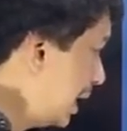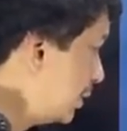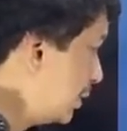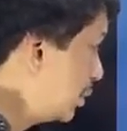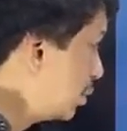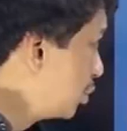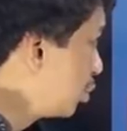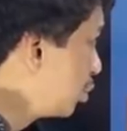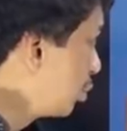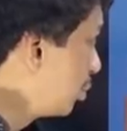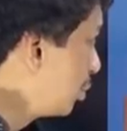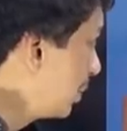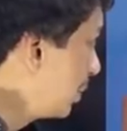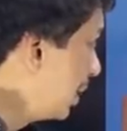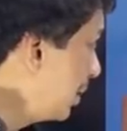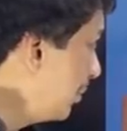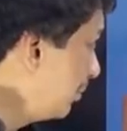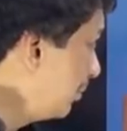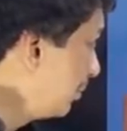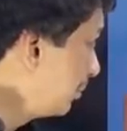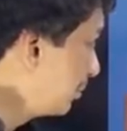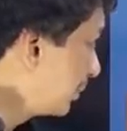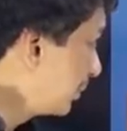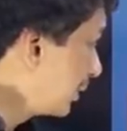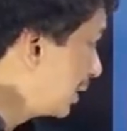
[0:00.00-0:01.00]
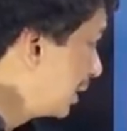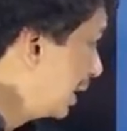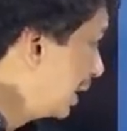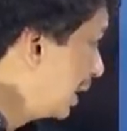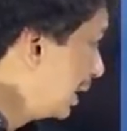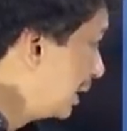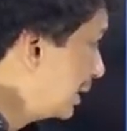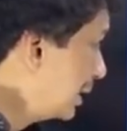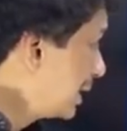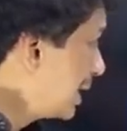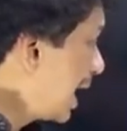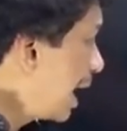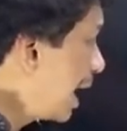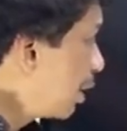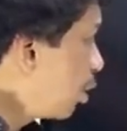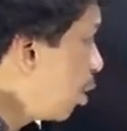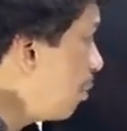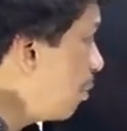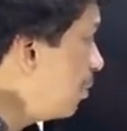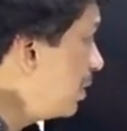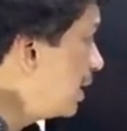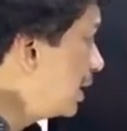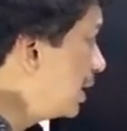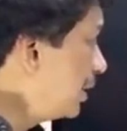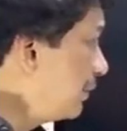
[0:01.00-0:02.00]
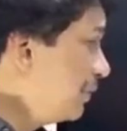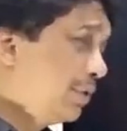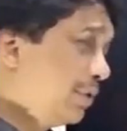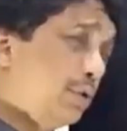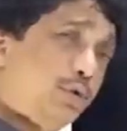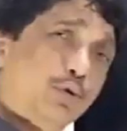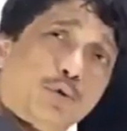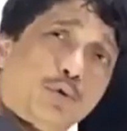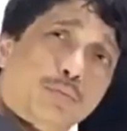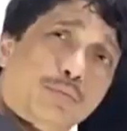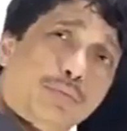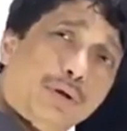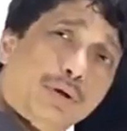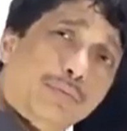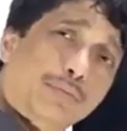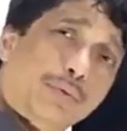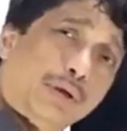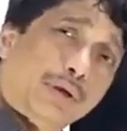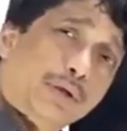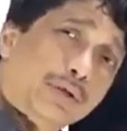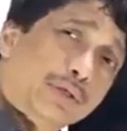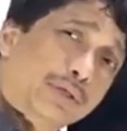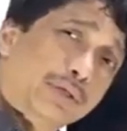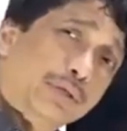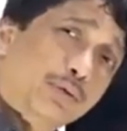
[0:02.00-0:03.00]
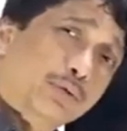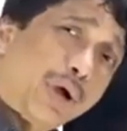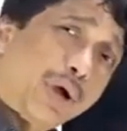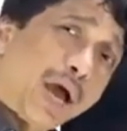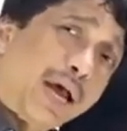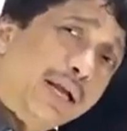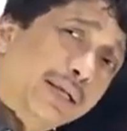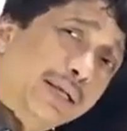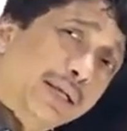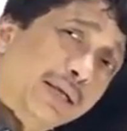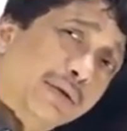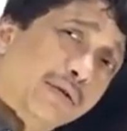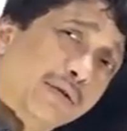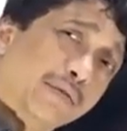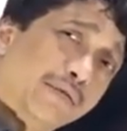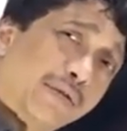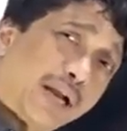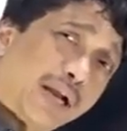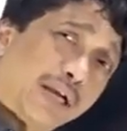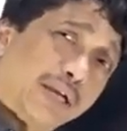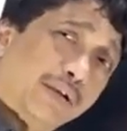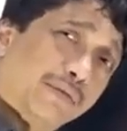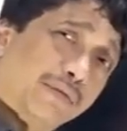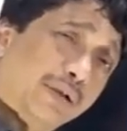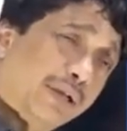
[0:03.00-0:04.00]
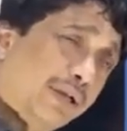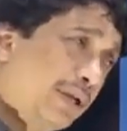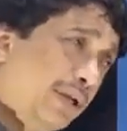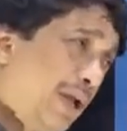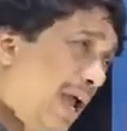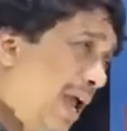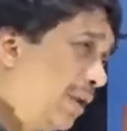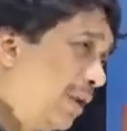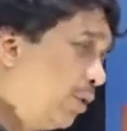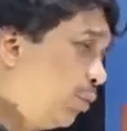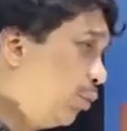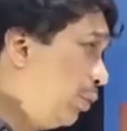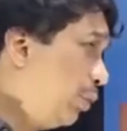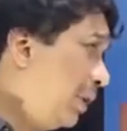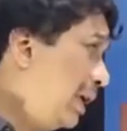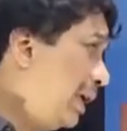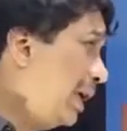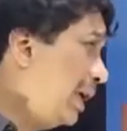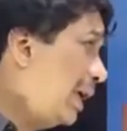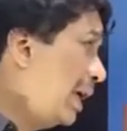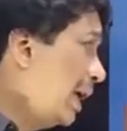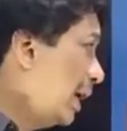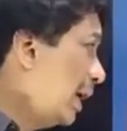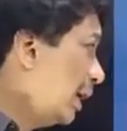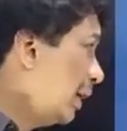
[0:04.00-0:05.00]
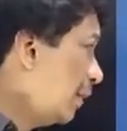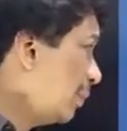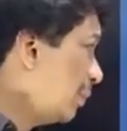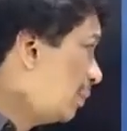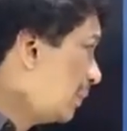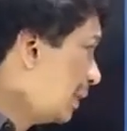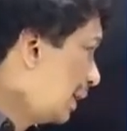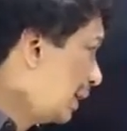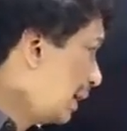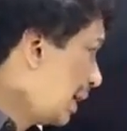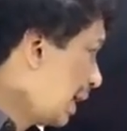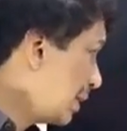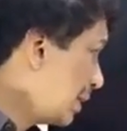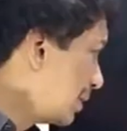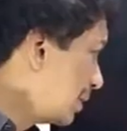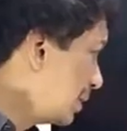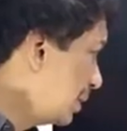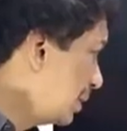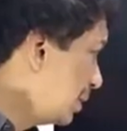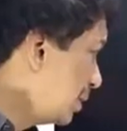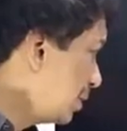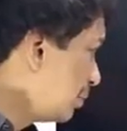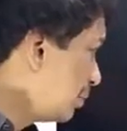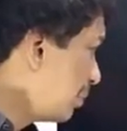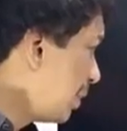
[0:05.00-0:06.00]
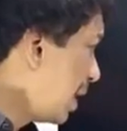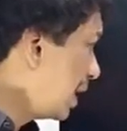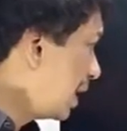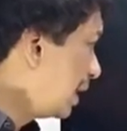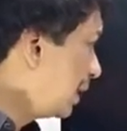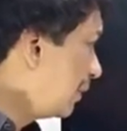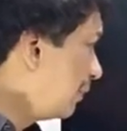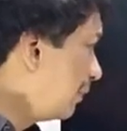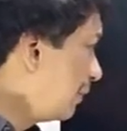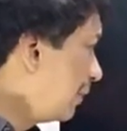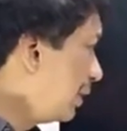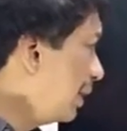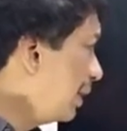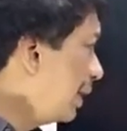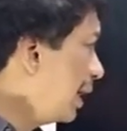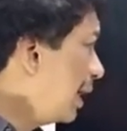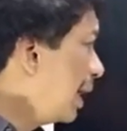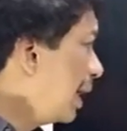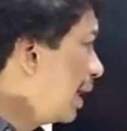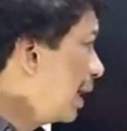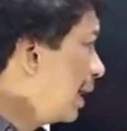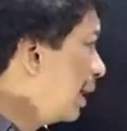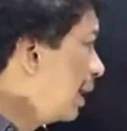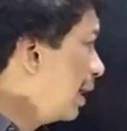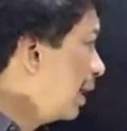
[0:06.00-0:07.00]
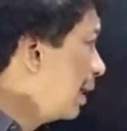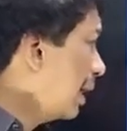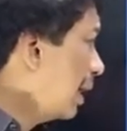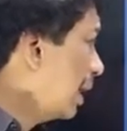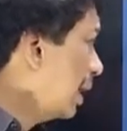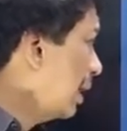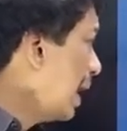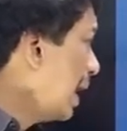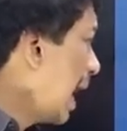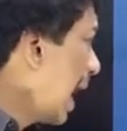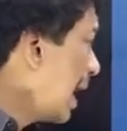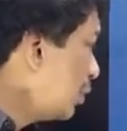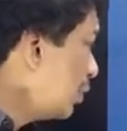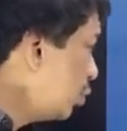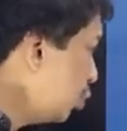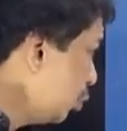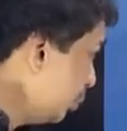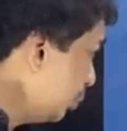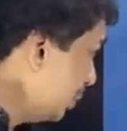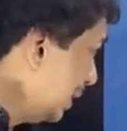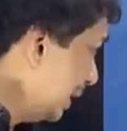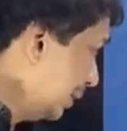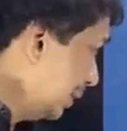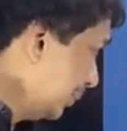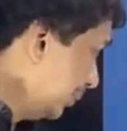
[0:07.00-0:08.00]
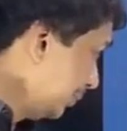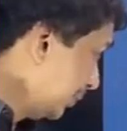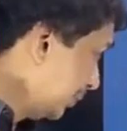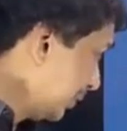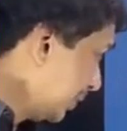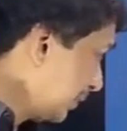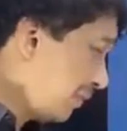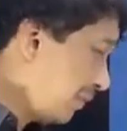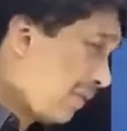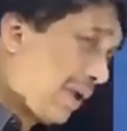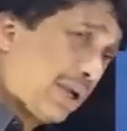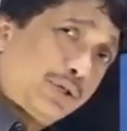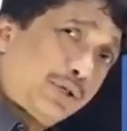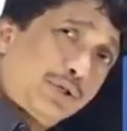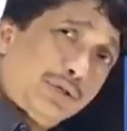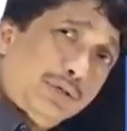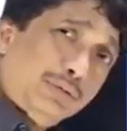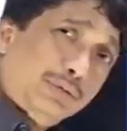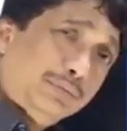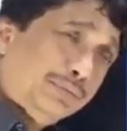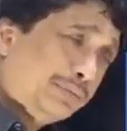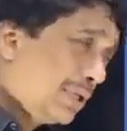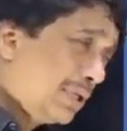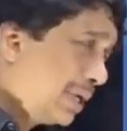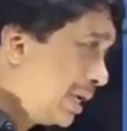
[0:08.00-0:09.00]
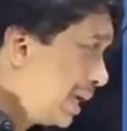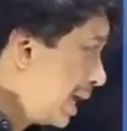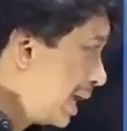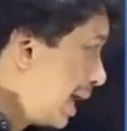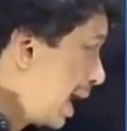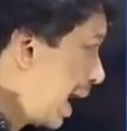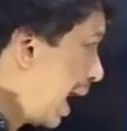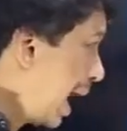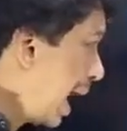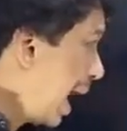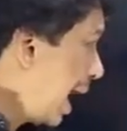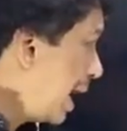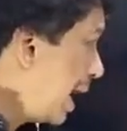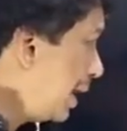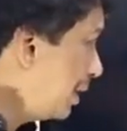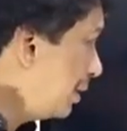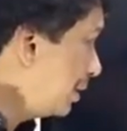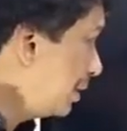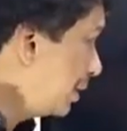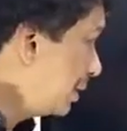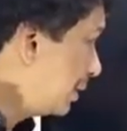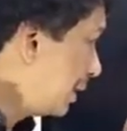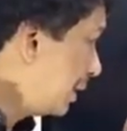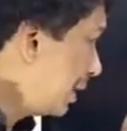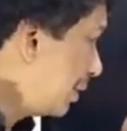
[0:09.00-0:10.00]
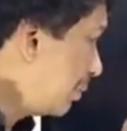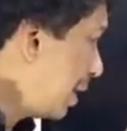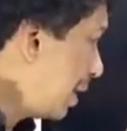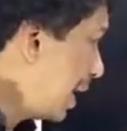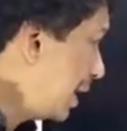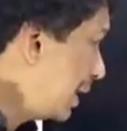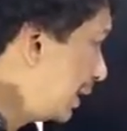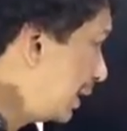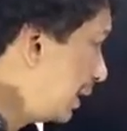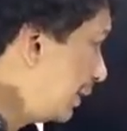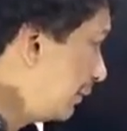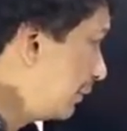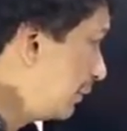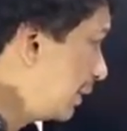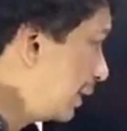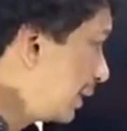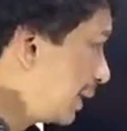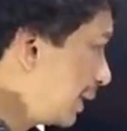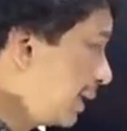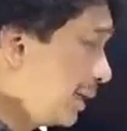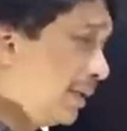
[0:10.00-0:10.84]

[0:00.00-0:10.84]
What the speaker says: esotropia. The accommodative esotropia because due to uncorrected refractive error, and we give him the glasses by giving atropine refraction and thereby getting him the